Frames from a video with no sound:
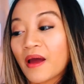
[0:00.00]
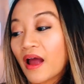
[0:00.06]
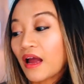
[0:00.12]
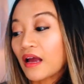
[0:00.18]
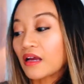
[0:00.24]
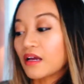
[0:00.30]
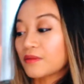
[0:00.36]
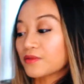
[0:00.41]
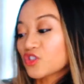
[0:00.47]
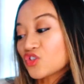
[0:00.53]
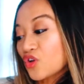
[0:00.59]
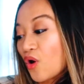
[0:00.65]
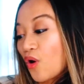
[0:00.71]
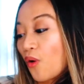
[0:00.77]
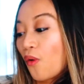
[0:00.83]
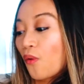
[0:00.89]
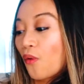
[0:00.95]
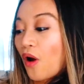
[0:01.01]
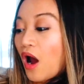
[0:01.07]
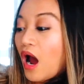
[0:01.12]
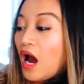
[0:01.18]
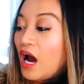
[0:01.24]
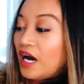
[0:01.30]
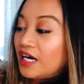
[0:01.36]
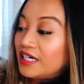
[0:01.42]
bag. So
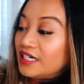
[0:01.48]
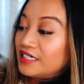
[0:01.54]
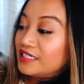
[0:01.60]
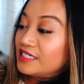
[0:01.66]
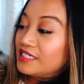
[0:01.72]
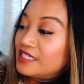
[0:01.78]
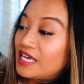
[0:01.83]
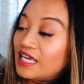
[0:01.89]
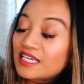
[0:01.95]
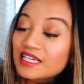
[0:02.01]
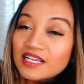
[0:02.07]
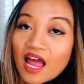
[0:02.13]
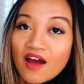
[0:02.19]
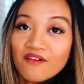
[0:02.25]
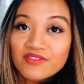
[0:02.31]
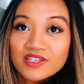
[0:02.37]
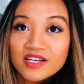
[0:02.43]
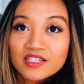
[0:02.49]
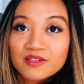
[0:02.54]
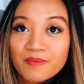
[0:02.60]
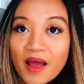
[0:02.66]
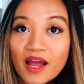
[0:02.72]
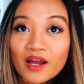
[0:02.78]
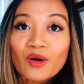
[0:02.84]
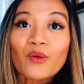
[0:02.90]
it didn't have a
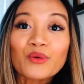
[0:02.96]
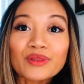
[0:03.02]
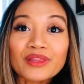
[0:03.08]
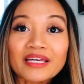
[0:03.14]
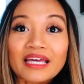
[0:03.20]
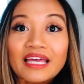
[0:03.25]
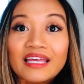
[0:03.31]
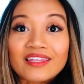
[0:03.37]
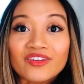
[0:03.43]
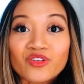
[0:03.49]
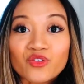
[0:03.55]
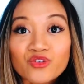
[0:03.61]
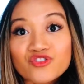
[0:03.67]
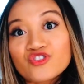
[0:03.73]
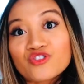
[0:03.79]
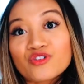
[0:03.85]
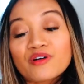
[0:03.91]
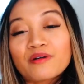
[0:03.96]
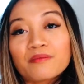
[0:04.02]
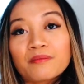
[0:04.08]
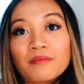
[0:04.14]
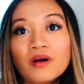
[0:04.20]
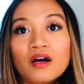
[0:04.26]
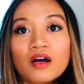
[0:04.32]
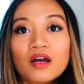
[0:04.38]
dust bag, only in the
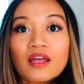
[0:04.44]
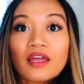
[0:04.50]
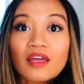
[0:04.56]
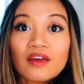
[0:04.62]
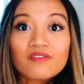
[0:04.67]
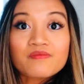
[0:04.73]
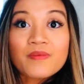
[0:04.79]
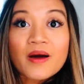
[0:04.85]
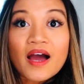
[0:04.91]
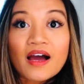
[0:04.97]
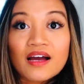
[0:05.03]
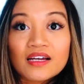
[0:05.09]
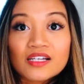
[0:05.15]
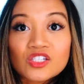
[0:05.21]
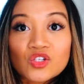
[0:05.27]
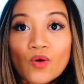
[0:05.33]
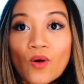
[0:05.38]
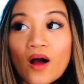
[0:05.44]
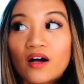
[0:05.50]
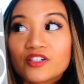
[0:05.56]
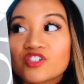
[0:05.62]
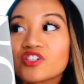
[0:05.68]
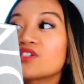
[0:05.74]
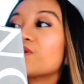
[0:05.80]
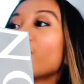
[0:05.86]
Nordstrom gift bag. So
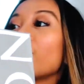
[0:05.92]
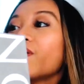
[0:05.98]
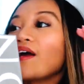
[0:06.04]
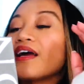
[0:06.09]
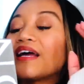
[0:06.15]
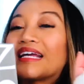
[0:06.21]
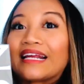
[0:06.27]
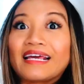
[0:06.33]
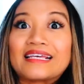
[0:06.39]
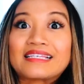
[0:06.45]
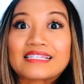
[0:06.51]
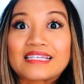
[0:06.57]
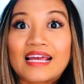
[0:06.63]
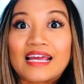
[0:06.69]
I'll just go ahead and